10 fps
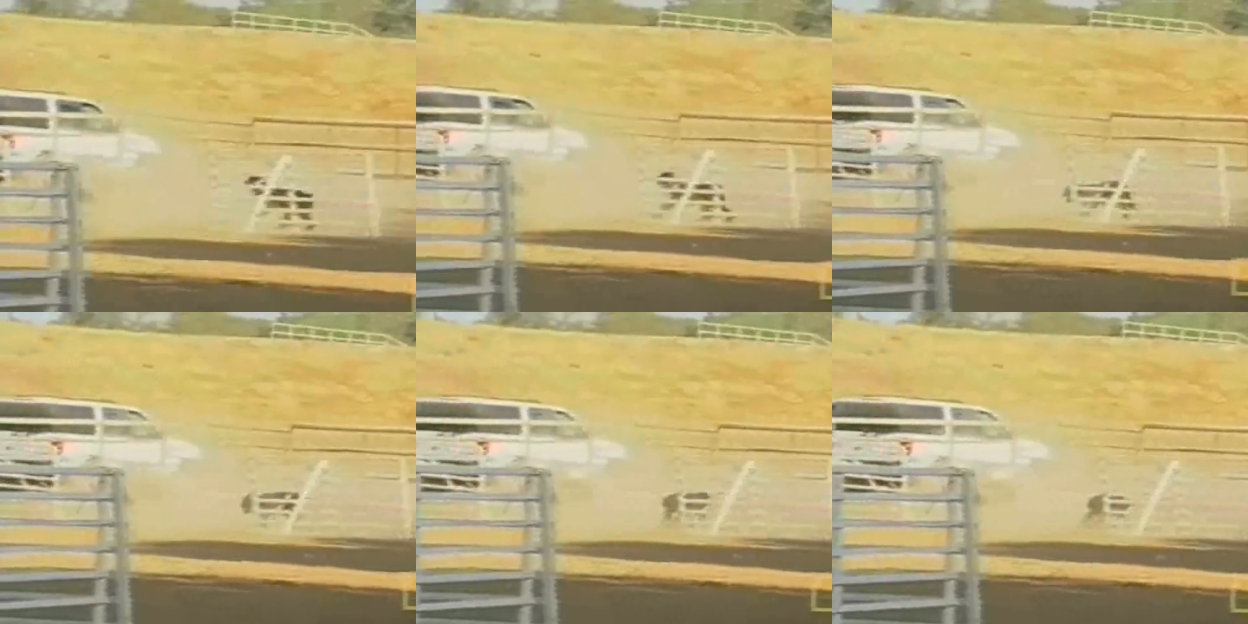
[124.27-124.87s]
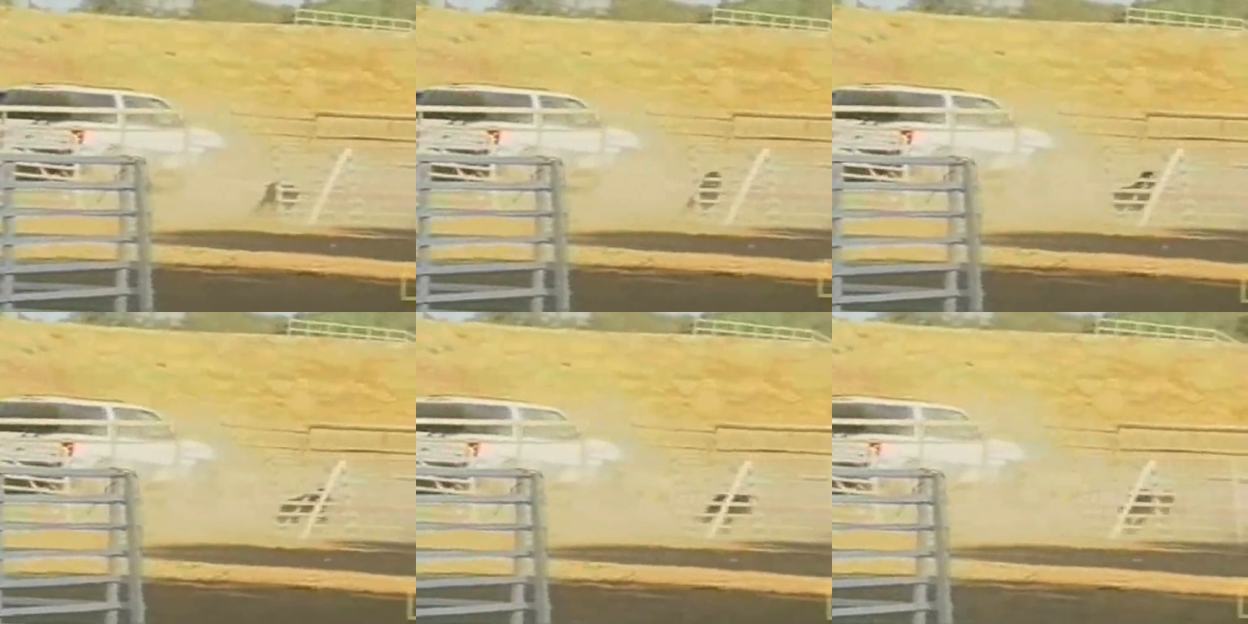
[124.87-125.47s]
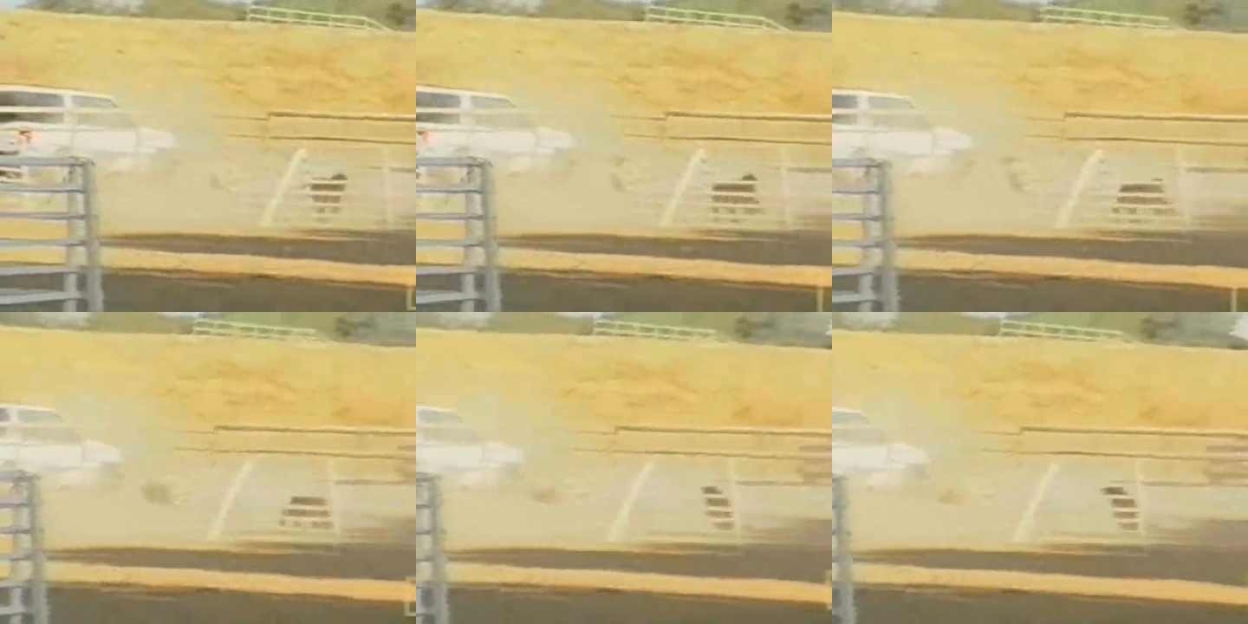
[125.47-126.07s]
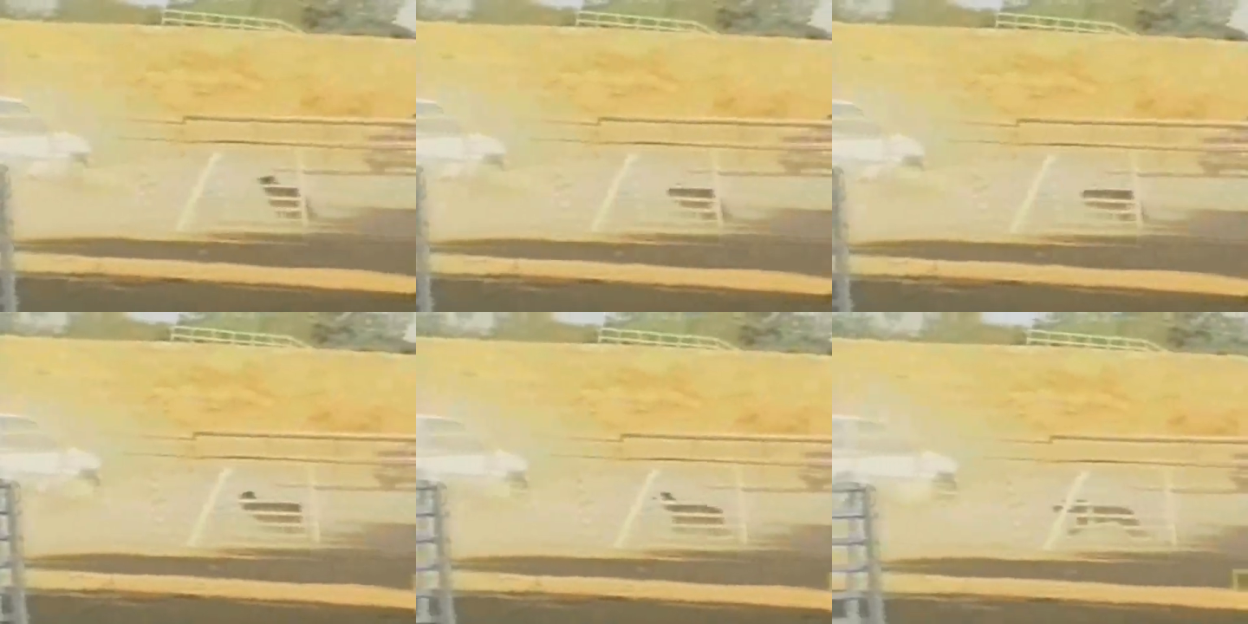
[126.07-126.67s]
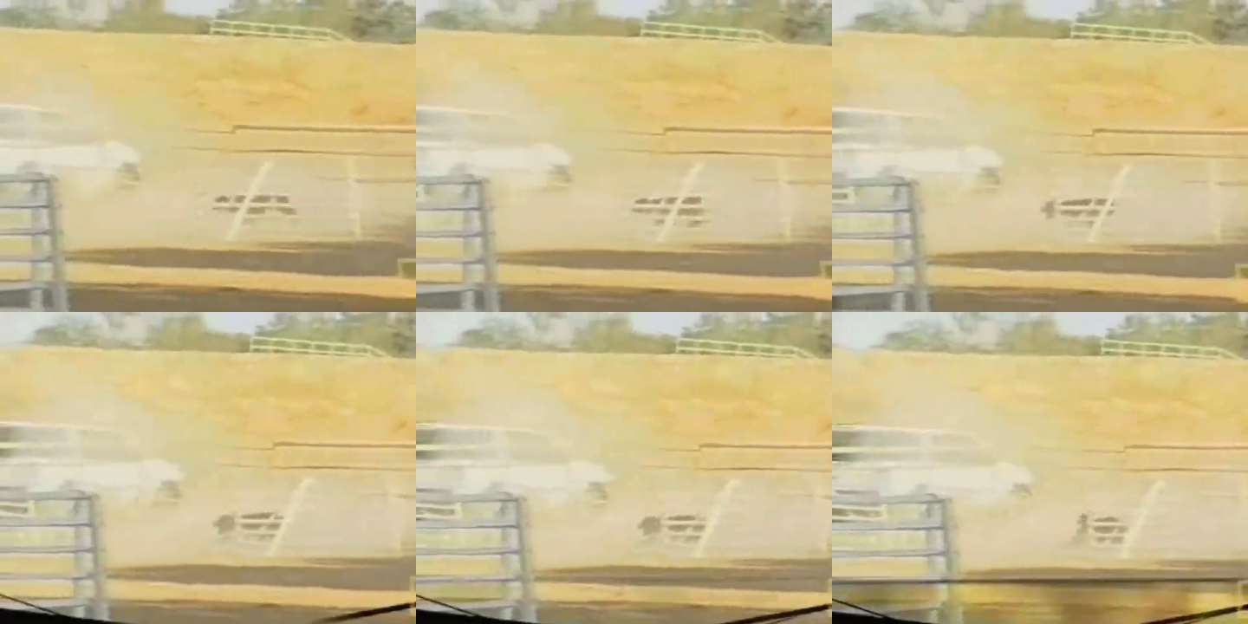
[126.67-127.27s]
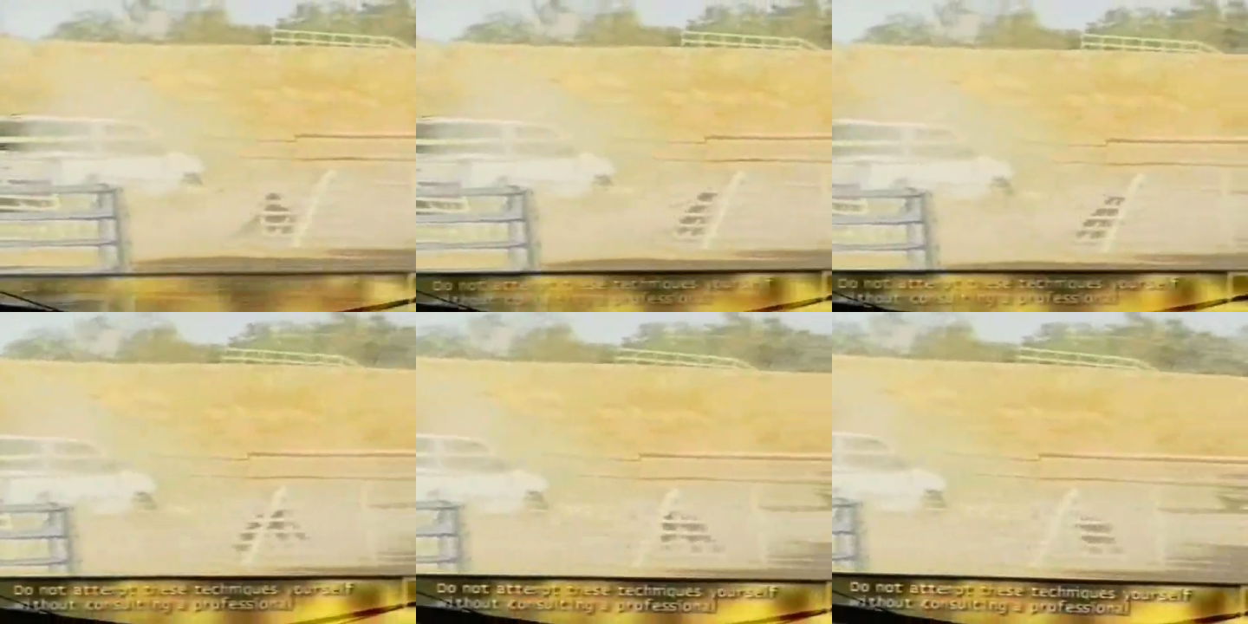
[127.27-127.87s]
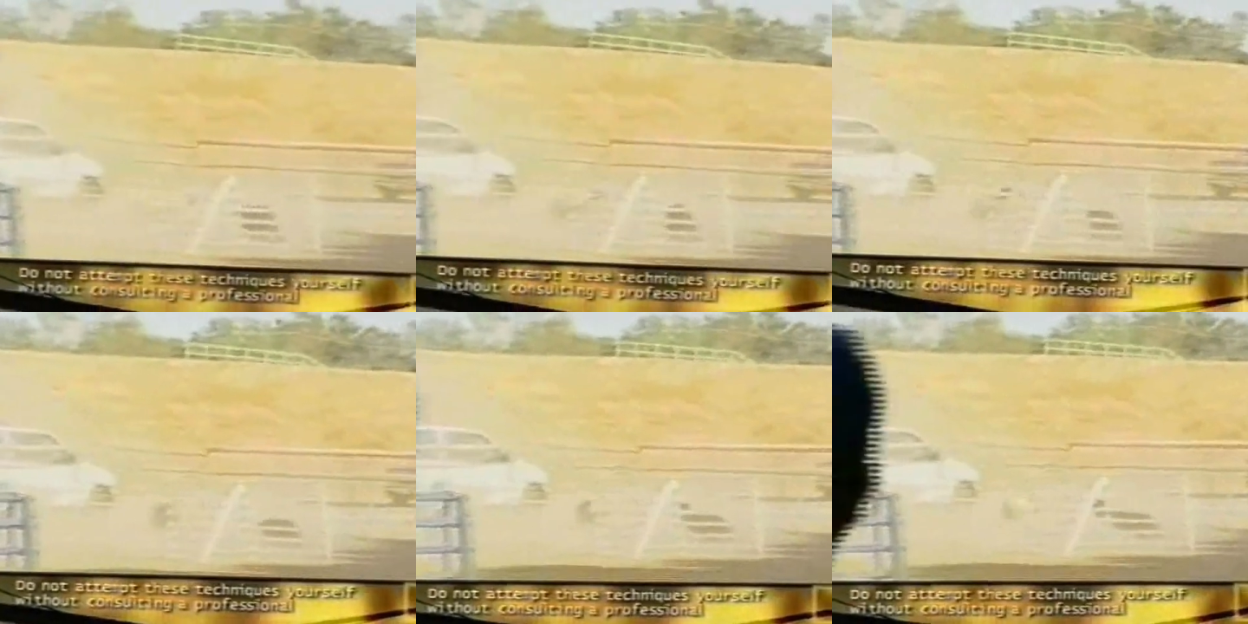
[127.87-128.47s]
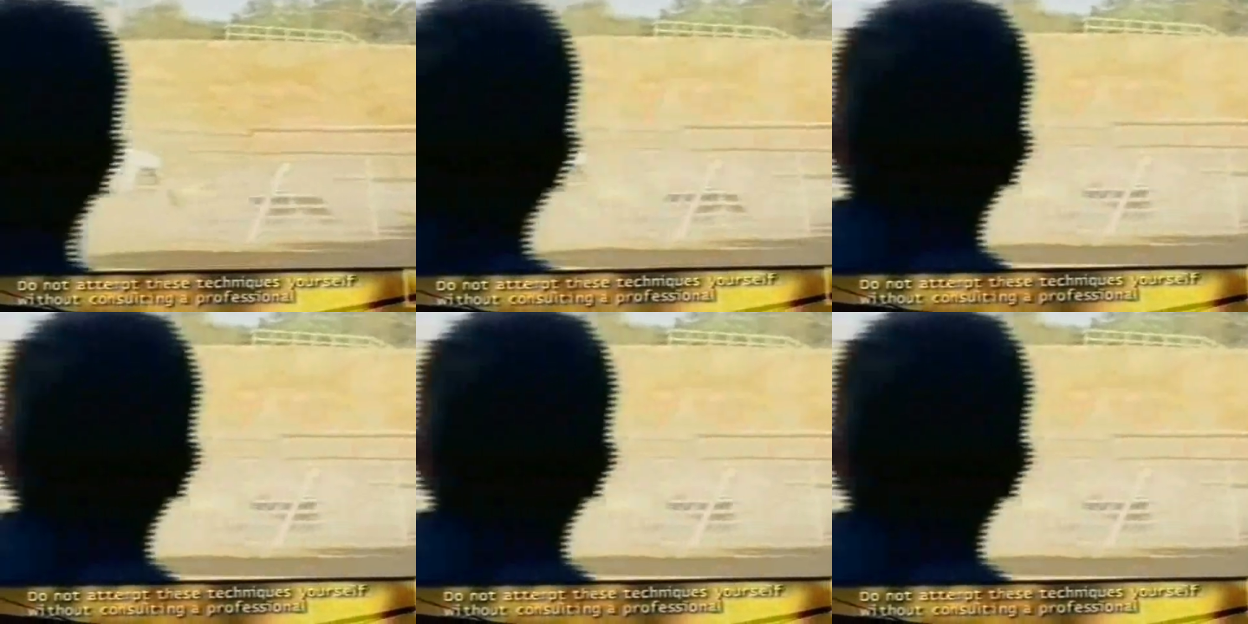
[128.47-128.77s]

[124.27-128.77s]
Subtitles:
Nobody's mouth can be seen.